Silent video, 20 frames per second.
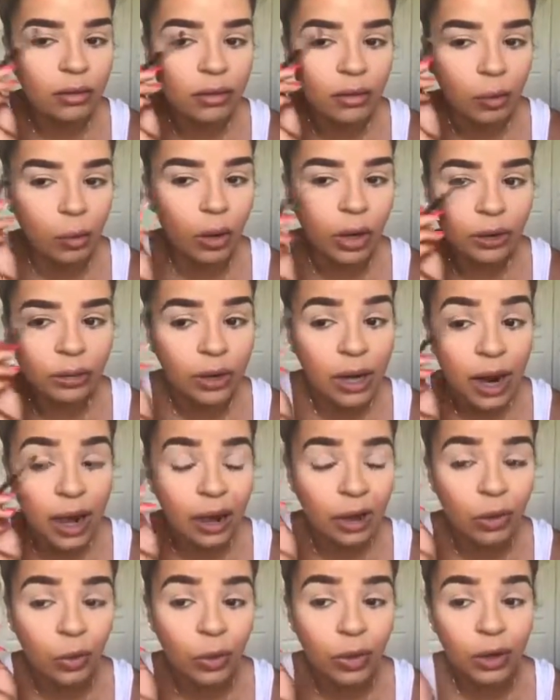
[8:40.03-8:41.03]
whatever I
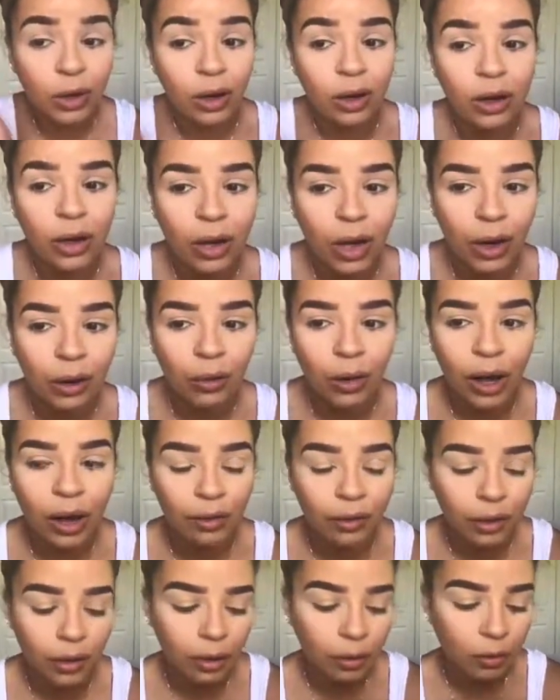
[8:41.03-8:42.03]
had going on, I don't have
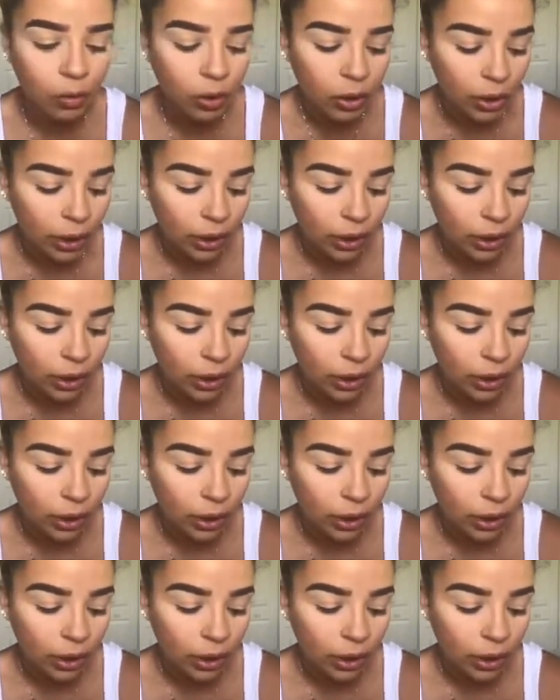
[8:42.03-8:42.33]
it anymore,